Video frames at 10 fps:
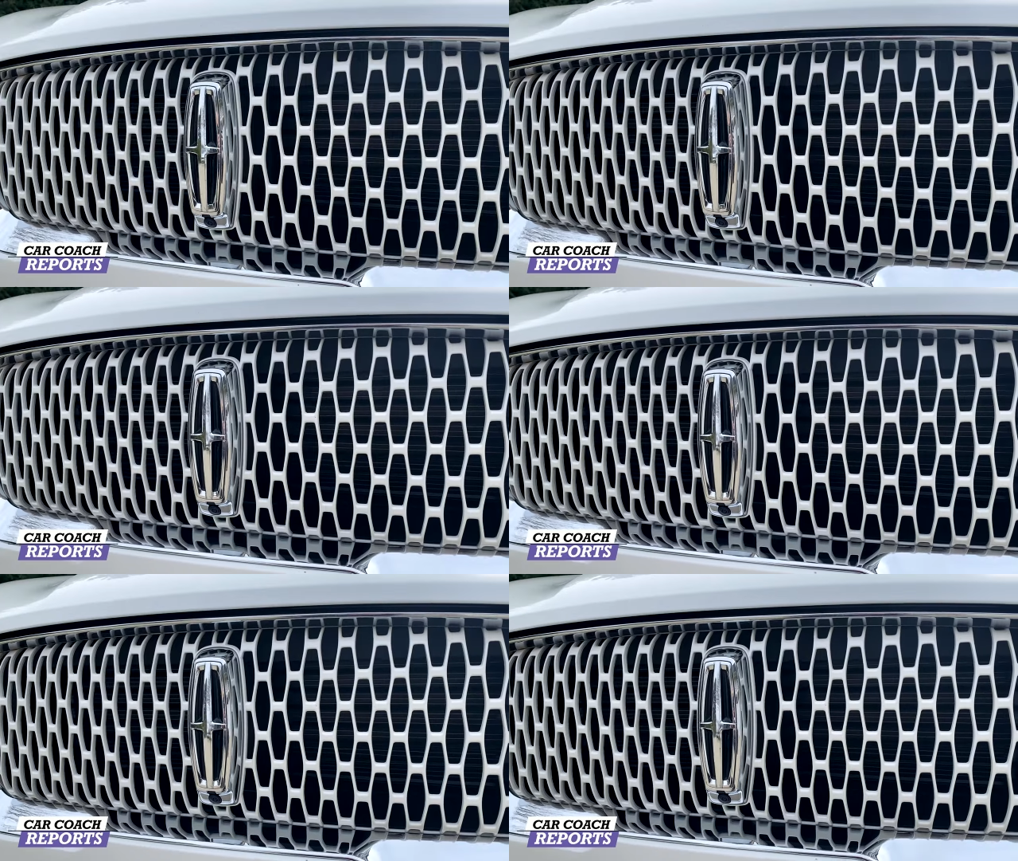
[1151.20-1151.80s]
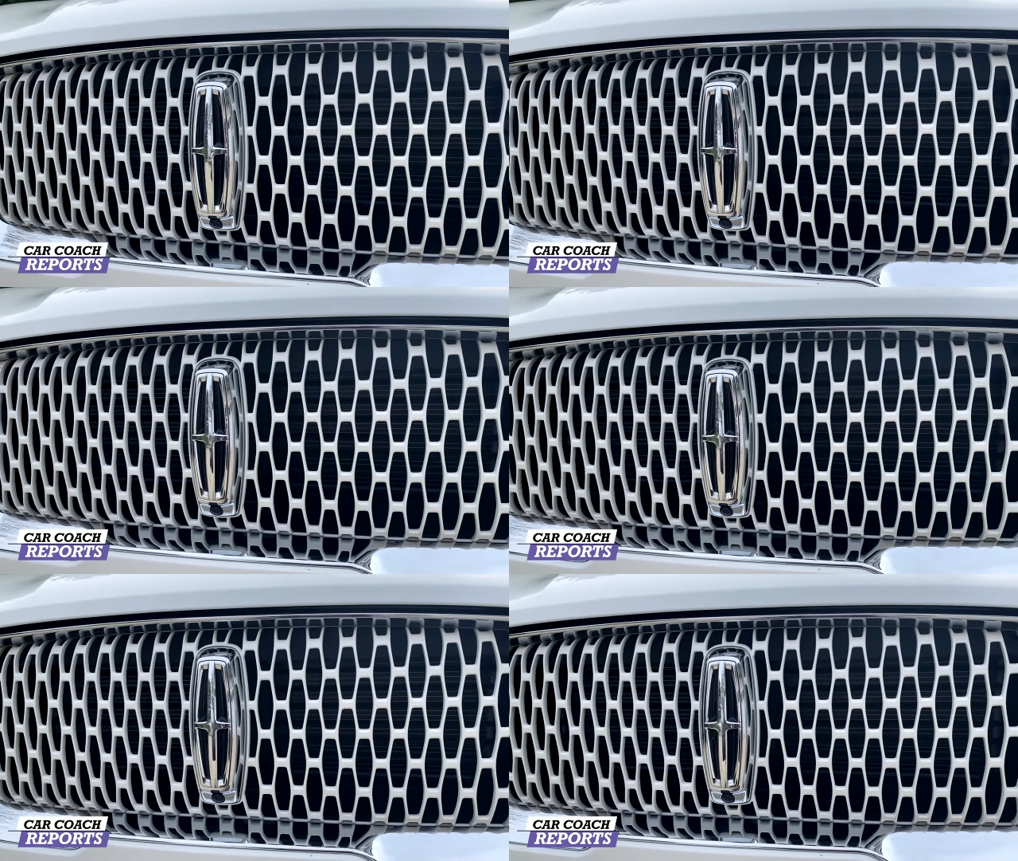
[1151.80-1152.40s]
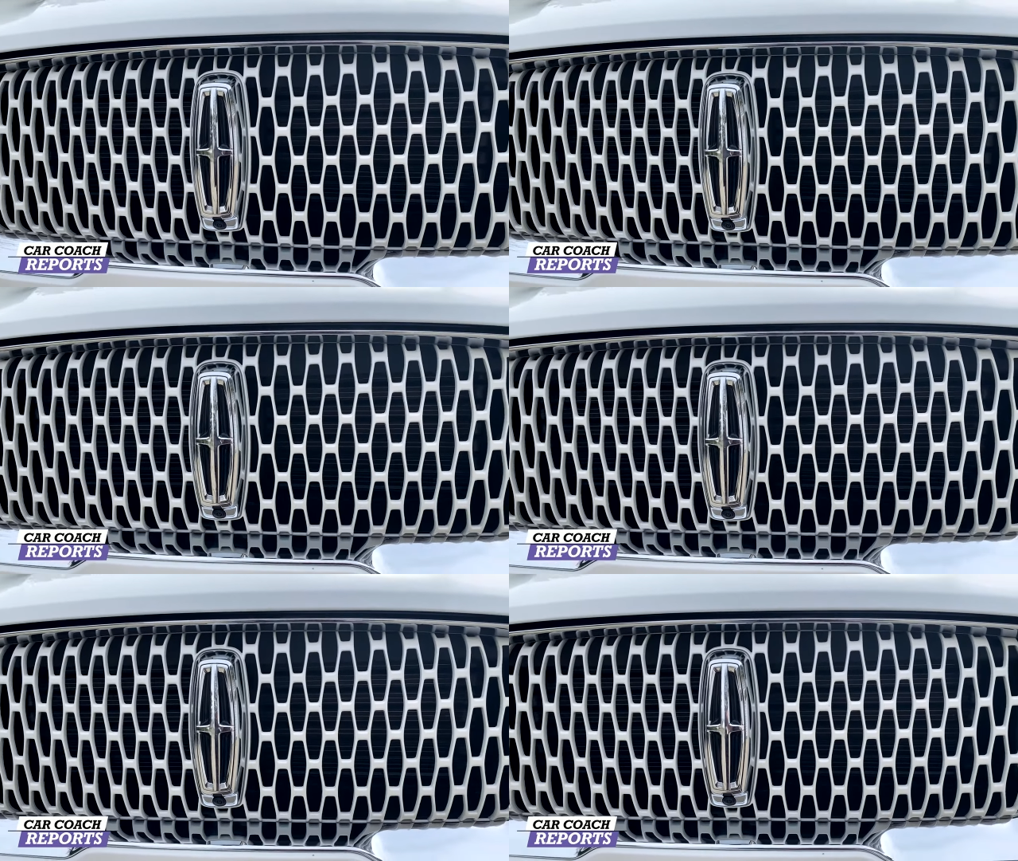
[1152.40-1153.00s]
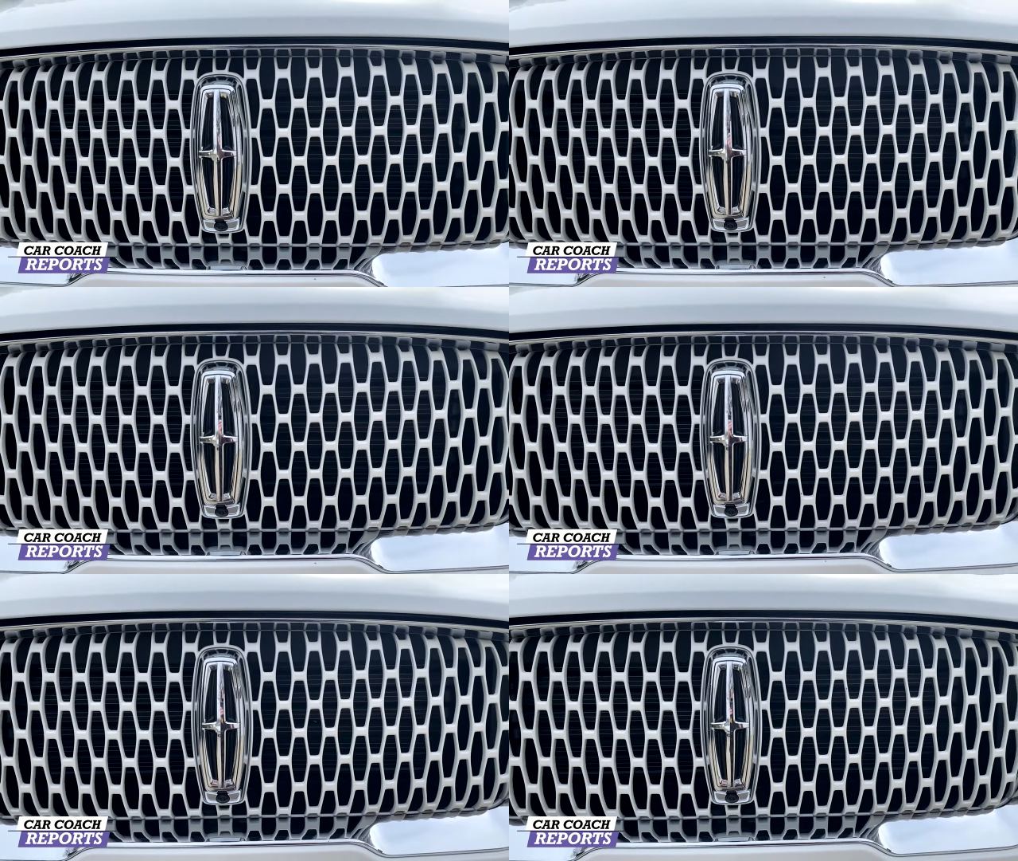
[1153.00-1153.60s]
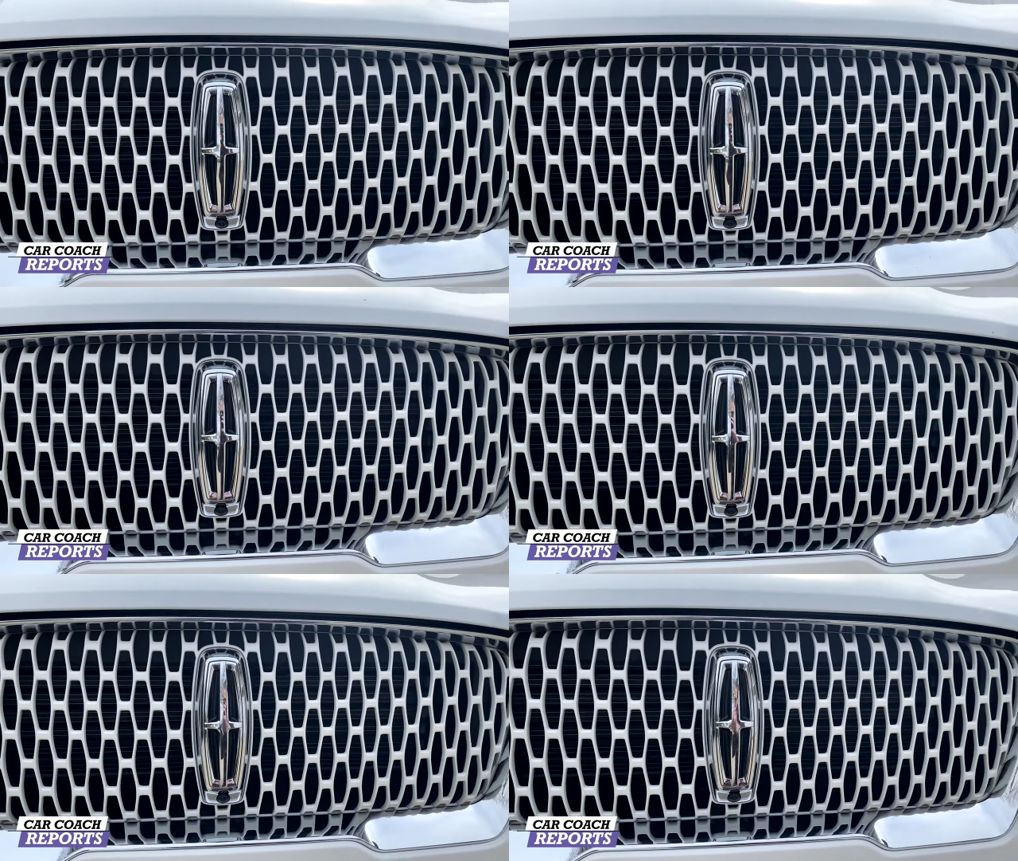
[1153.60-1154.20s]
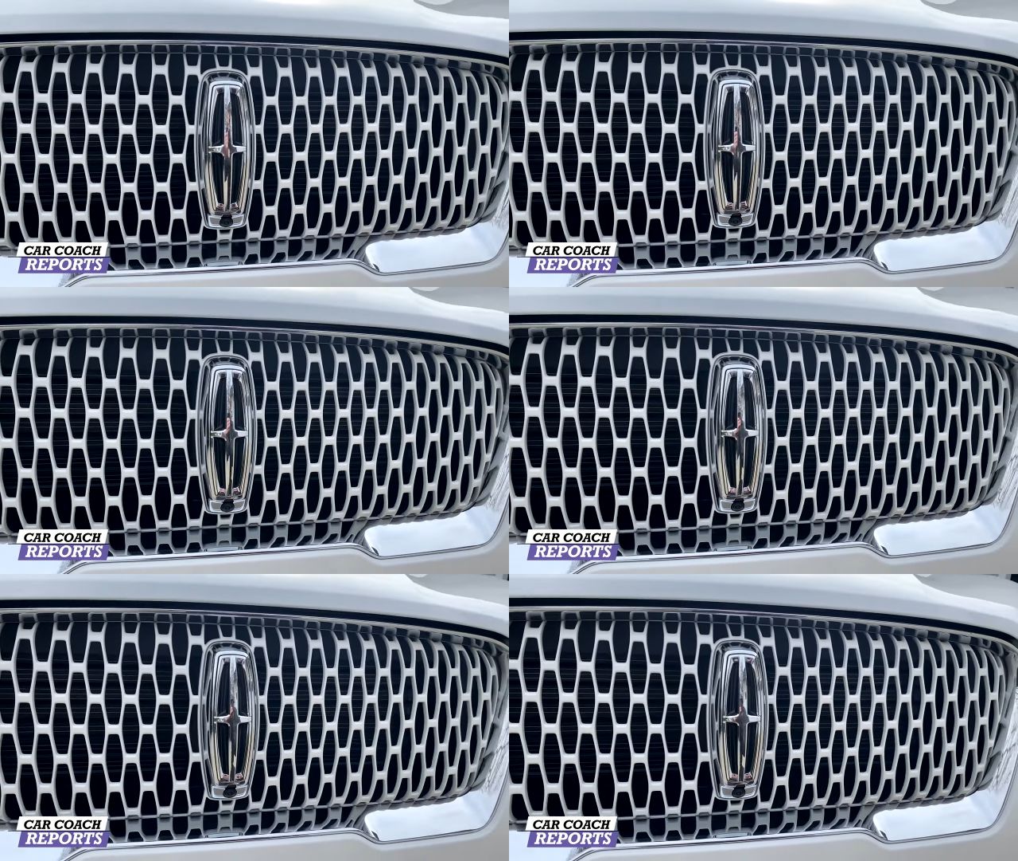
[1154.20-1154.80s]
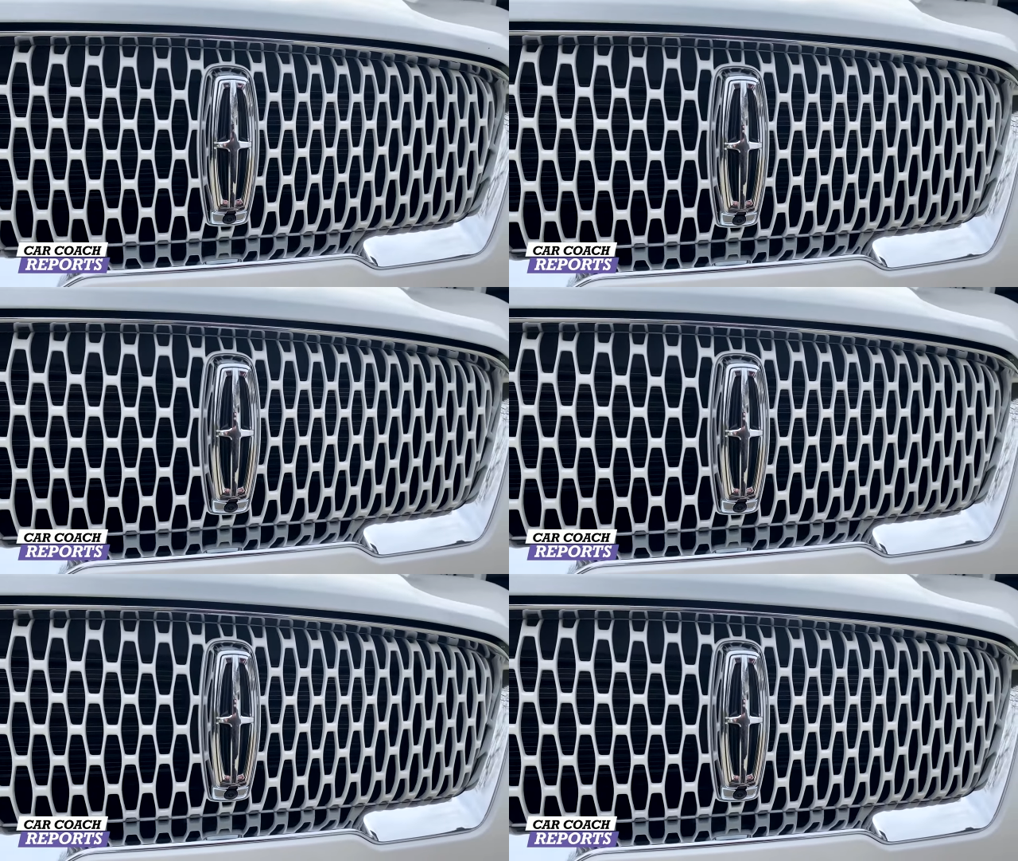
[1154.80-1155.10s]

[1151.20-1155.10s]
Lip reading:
Nobody's mouth can be seen.